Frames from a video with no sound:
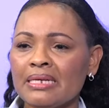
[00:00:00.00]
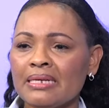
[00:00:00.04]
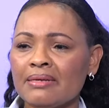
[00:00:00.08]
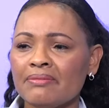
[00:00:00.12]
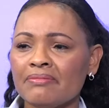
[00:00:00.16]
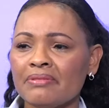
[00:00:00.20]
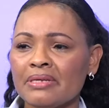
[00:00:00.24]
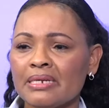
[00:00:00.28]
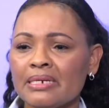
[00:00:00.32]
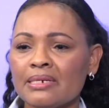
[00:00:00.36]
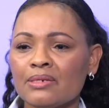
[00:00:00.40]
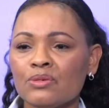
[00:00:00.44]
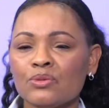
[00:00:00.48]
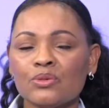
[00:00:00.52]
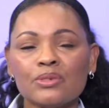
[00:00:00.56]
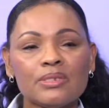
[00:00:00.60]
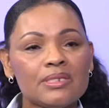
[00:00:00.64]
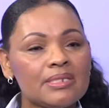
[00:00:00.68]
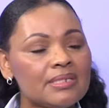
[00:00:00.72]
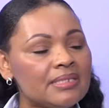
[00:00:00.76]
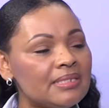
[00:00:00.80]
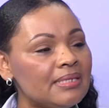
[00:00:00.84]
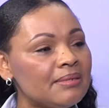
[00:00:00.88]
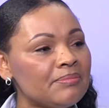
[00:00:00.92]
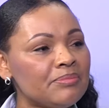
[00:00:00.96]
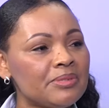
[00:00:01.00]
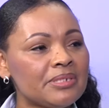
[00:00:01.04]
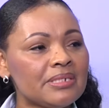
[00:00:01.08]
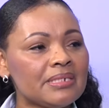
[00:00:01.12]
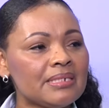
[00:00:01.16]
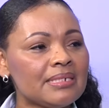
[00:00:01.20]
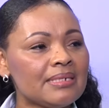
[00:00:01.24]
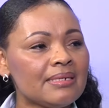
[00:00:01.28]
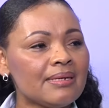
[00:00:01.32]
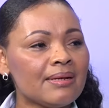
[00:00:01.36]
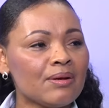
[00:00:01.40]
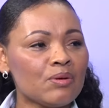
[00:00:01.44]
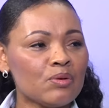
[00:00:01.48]
a very good reception
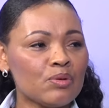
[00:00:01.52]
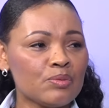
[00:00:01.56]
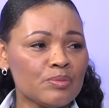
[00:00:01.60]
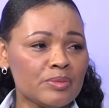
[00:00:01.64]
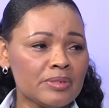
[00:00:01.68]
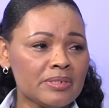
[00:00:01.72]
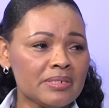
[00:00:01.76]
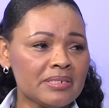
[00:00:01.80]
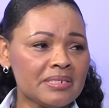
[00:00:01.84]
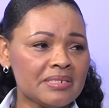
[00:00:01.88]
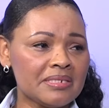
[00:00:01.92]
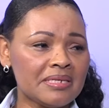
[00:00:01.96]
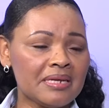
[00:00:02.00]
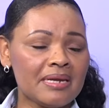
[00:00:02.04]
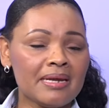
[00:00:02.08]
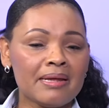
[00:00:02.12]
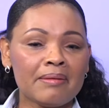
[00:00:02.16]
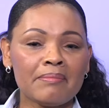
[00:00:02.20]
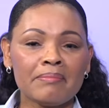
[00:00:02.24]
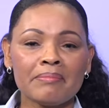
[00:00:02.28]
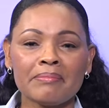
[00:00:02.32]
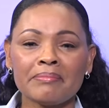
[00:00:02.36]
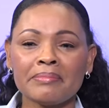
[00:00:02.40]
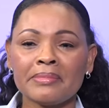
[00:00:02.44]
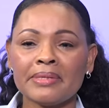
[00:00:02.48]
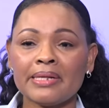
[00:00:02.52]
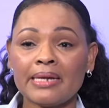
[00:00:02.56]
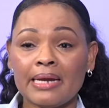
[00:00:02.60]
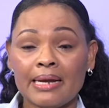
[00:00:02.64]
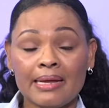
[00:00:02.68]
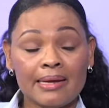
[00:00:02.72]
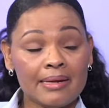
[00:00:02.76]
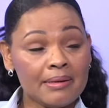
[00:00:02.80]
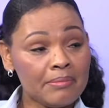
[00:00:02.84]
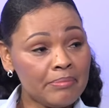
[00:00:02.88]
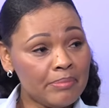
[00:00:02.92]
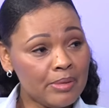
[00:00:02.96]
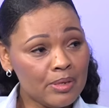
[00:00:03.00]
in the community, and I'm glad
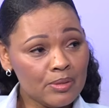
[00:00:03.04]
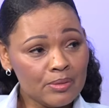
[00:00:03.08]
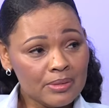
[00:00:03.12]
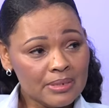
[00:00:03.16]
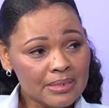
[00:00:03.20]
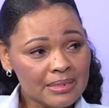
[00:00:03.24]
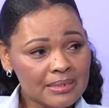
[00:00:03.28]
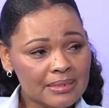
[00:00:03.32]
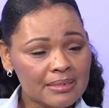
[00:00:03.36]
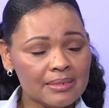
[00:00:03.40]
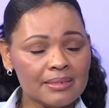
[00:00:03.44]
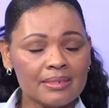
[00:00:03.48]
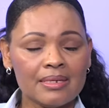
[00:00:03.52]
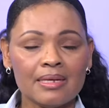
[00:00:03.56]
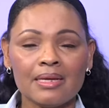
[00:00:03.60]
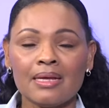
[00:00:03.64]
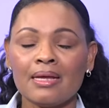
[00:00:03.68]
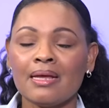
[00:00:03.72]
about it.